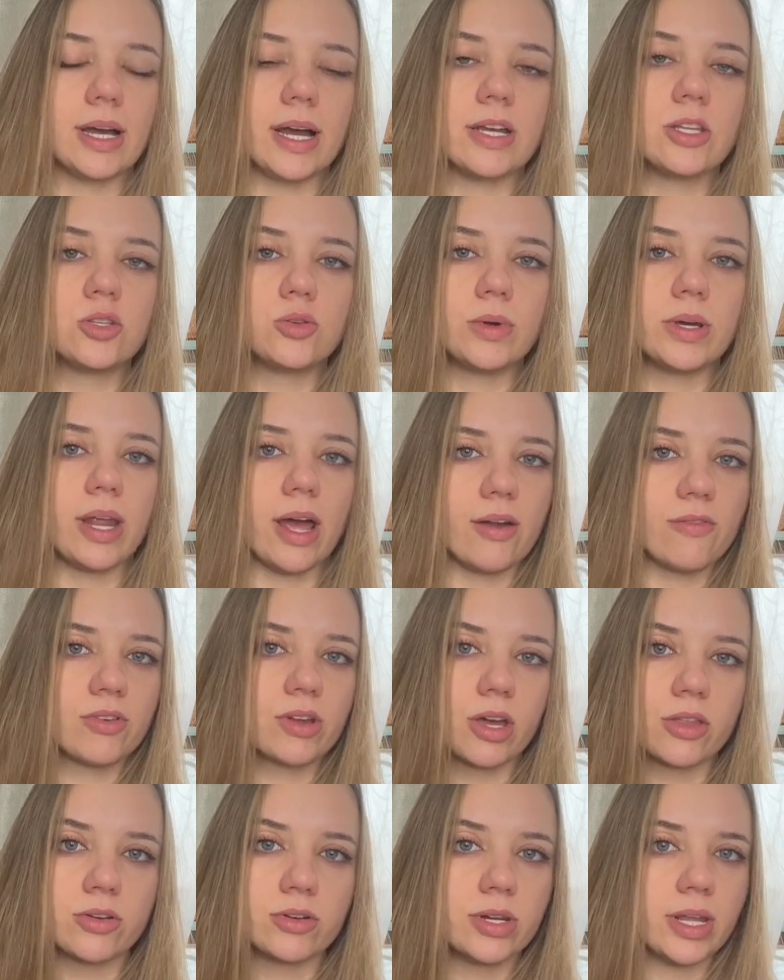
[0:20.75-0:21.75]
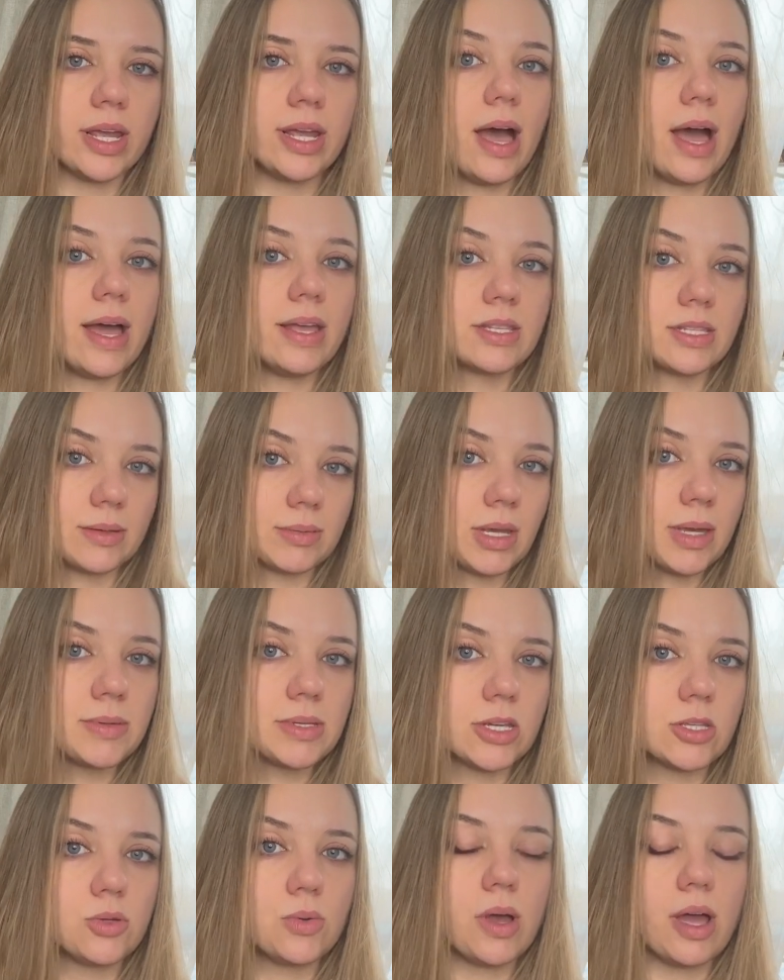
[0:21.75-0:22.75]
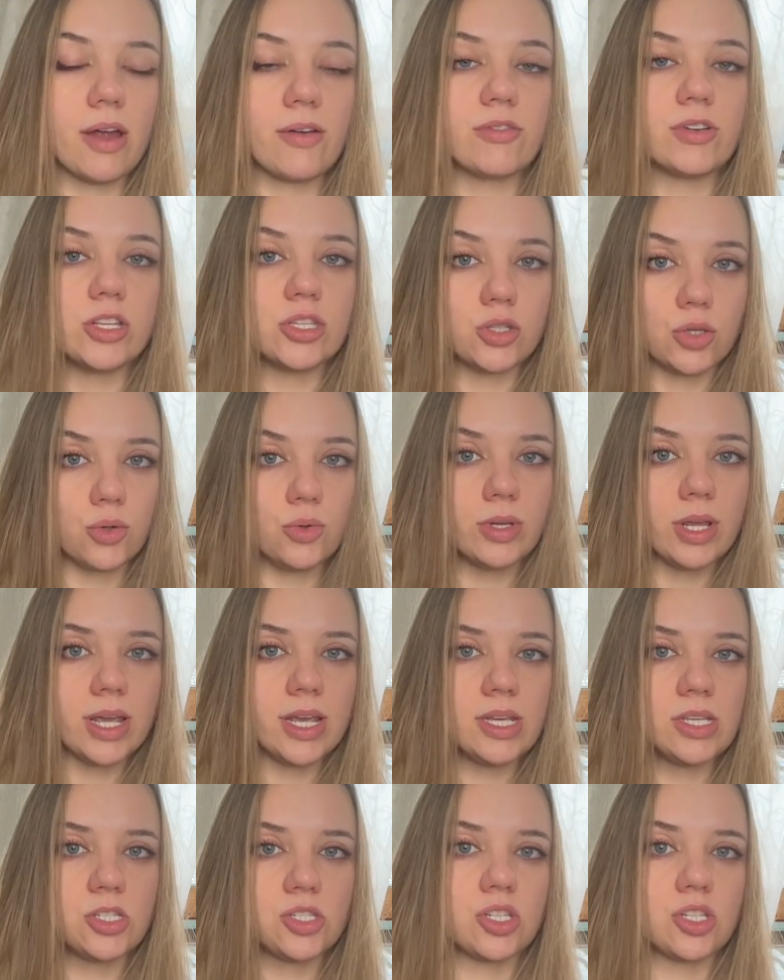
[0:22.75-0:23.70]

I do it every other day, and sometimes I do it every 2 days,